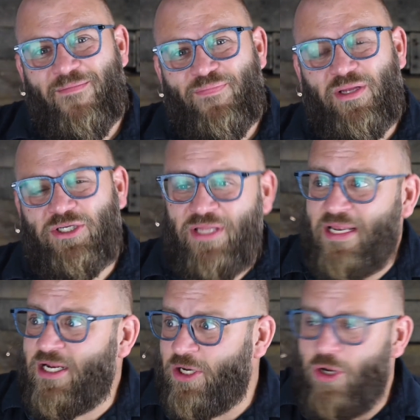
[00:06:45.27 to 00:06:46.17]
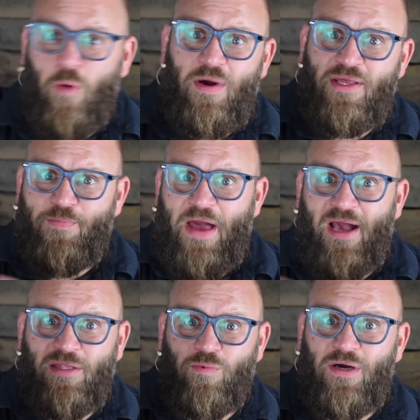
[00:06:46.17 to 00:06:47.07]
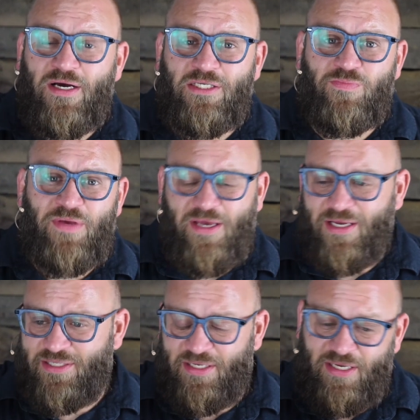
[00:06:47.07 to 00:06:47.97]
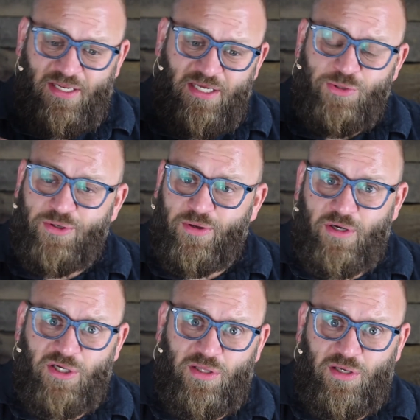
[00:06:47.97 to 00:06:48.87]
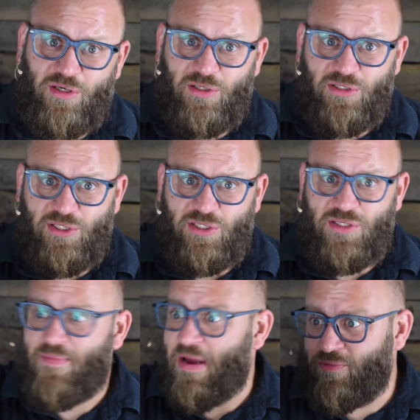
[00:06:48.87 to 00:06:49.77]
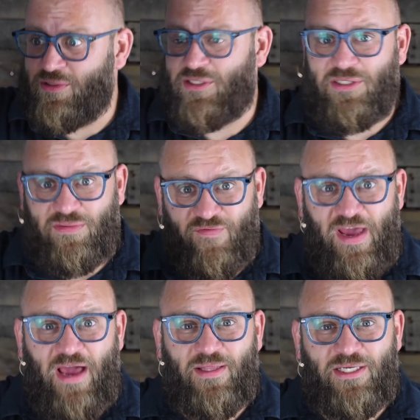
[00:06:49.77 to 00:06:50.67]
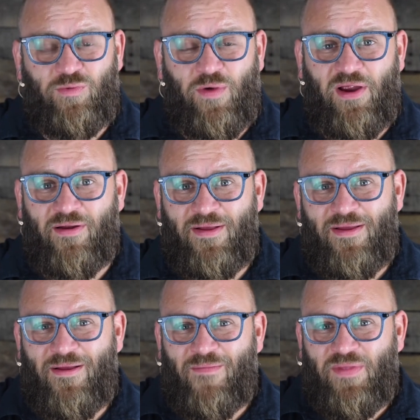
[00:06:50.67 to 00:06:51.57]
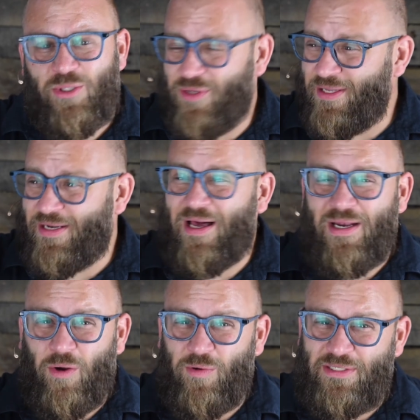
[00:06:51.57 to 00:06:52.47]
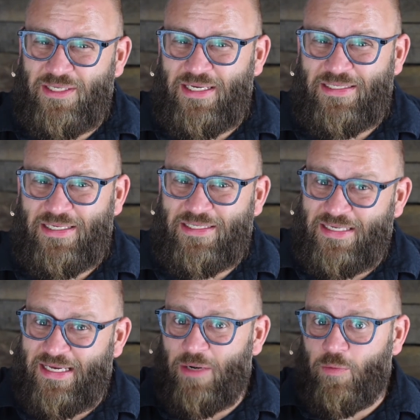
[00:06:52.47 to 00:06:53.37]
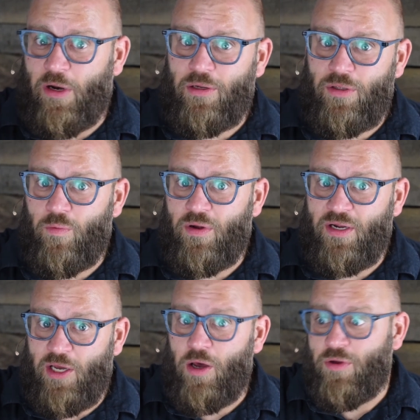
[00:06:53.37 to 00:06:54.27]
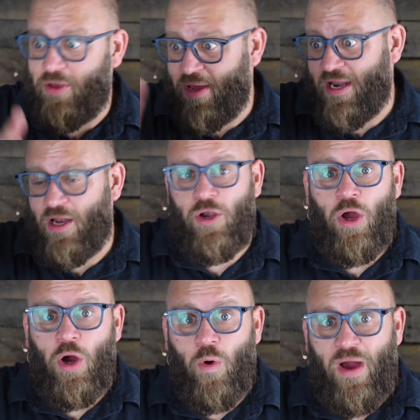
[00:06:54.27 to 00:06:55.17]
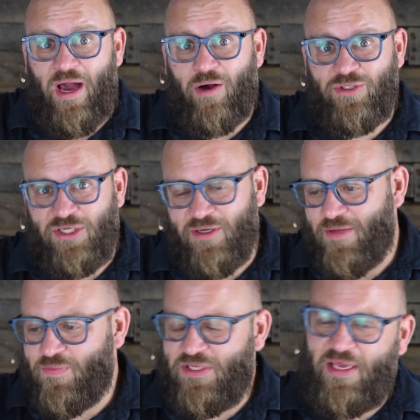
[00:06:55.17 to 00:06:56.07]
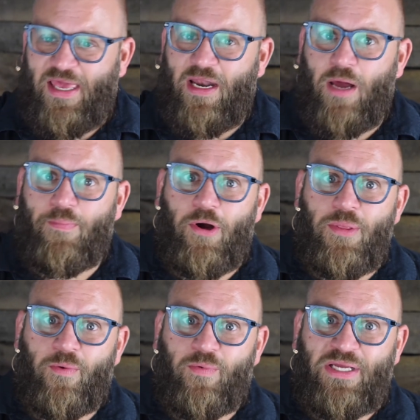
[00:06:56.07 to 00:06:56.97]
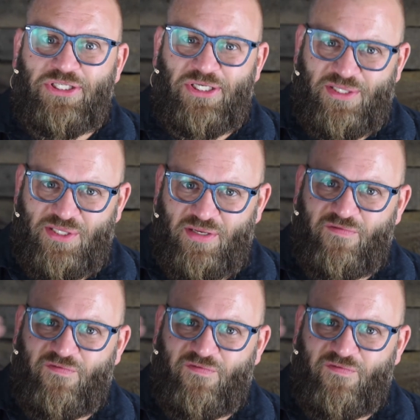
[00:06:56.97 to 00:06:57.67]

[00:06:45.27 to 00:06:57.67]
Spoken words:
But you needed to know where the path was because in Israel, there are some mountains and some valleys where it's really not always easy to get where you want to go. You got to know how to get up on the ridges and